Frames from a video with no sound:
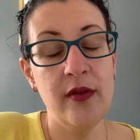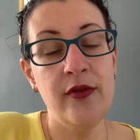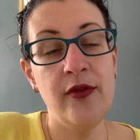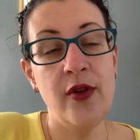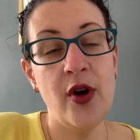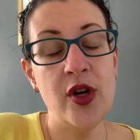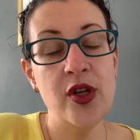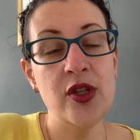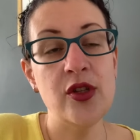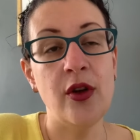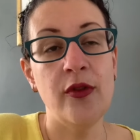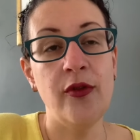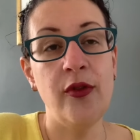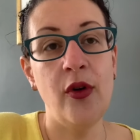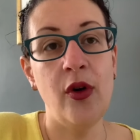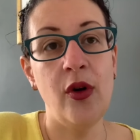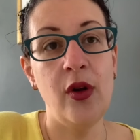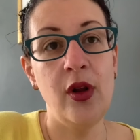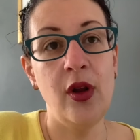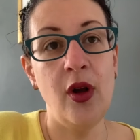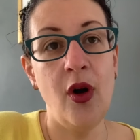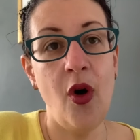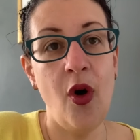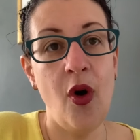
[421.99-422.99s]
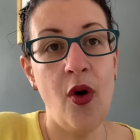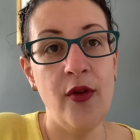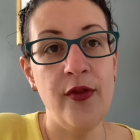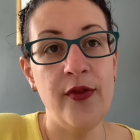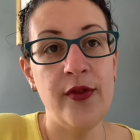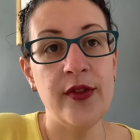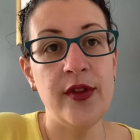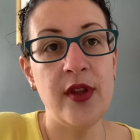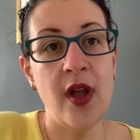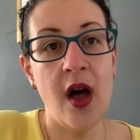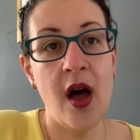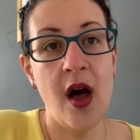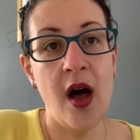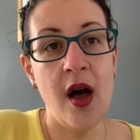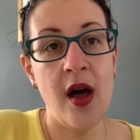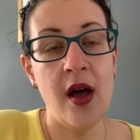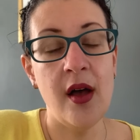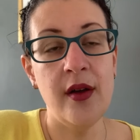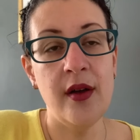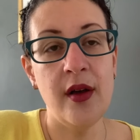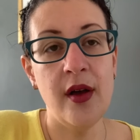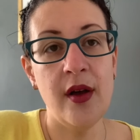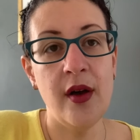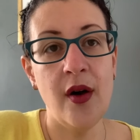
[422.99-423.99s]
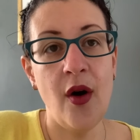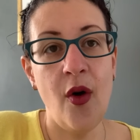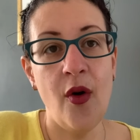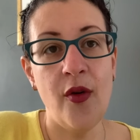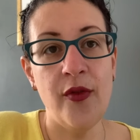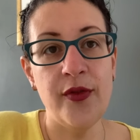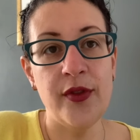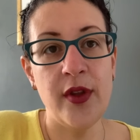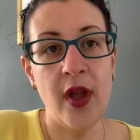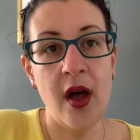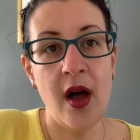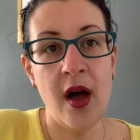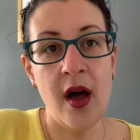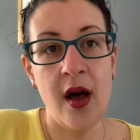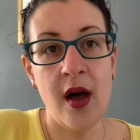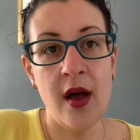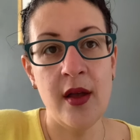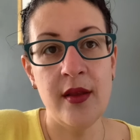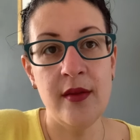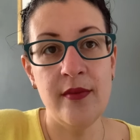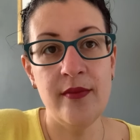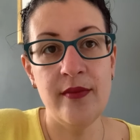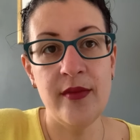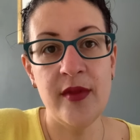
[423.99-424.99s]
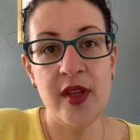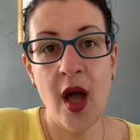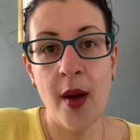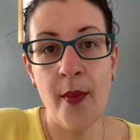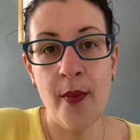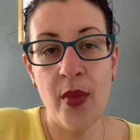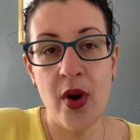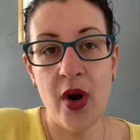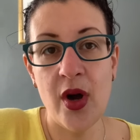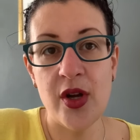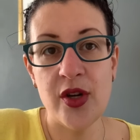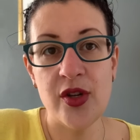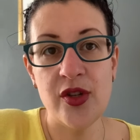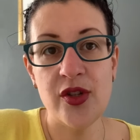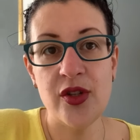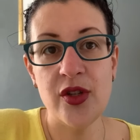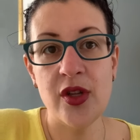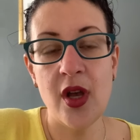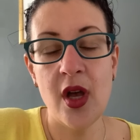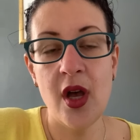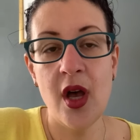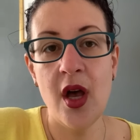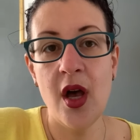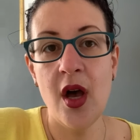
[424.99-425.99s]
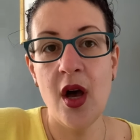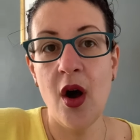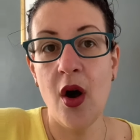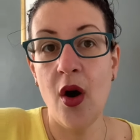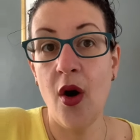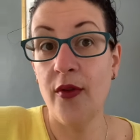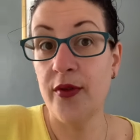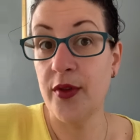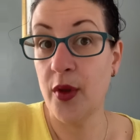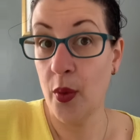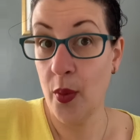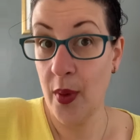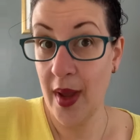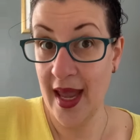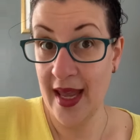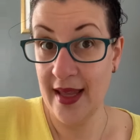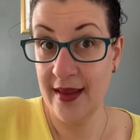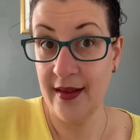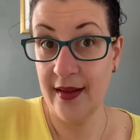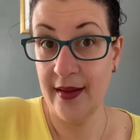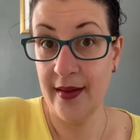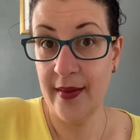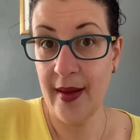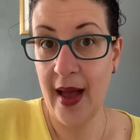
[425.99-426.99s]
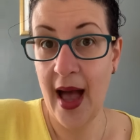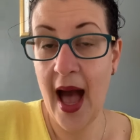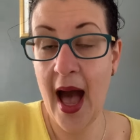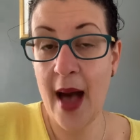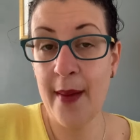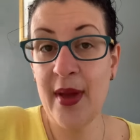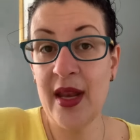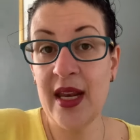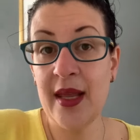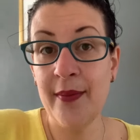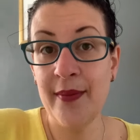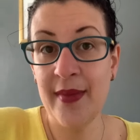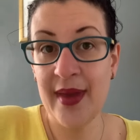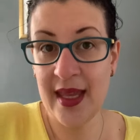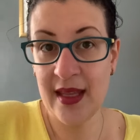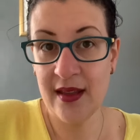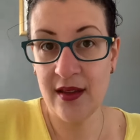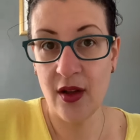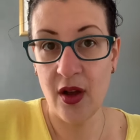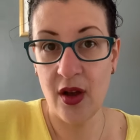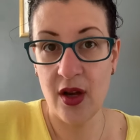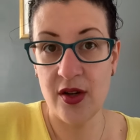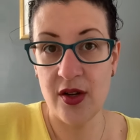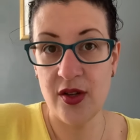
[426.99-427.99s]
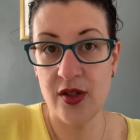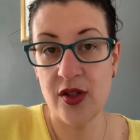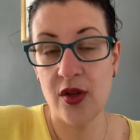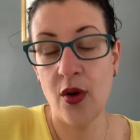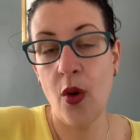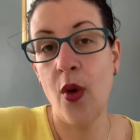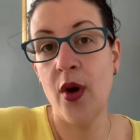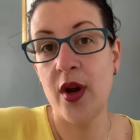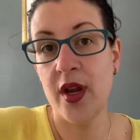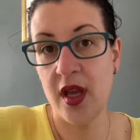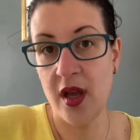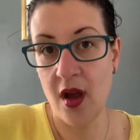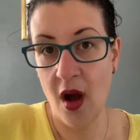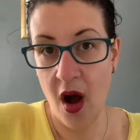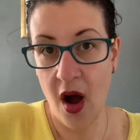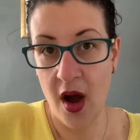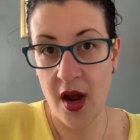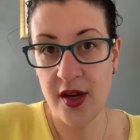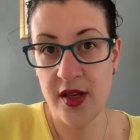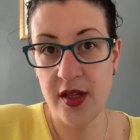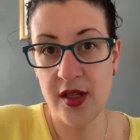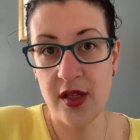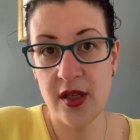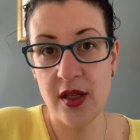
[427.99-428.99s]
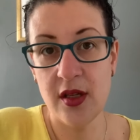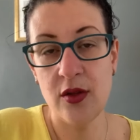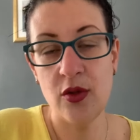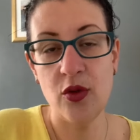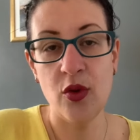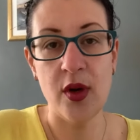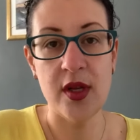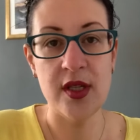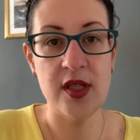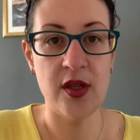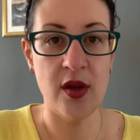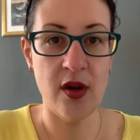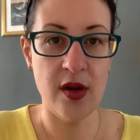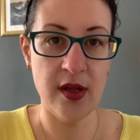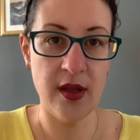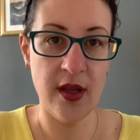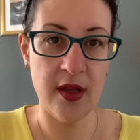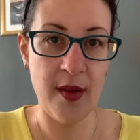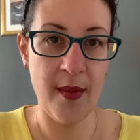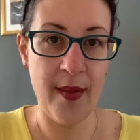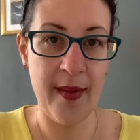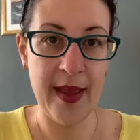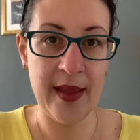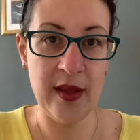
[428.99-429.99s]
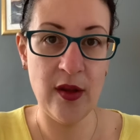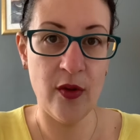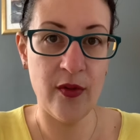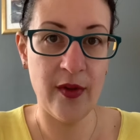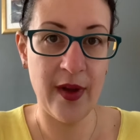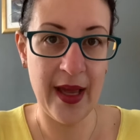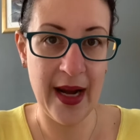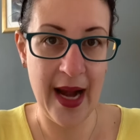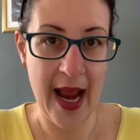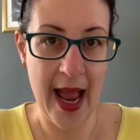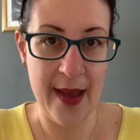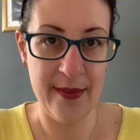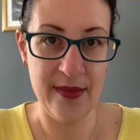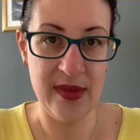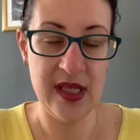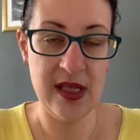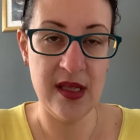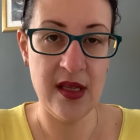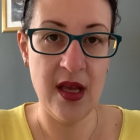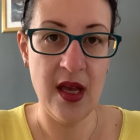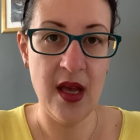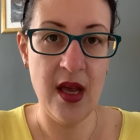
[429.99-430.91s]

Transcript: first of all, of the numbers of the weight. How many meters or yards to a certain amount of grams.